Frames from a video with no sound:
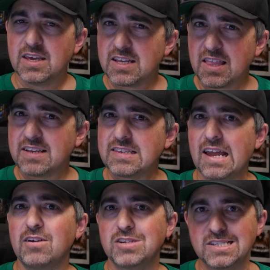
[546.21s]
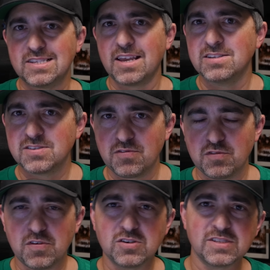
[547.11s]
He lays it out in Tales of the
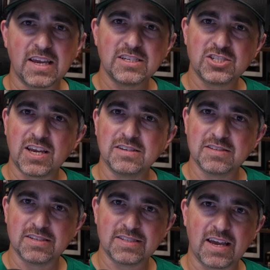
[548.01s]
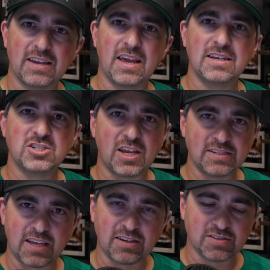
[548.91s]
First Age, Tales of the Second Age, and
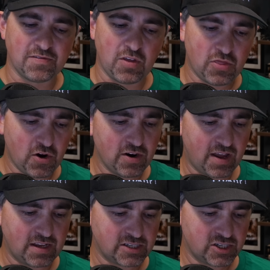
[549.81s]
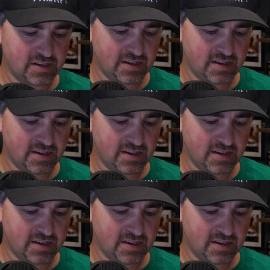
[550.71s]
Tales of the Third Age.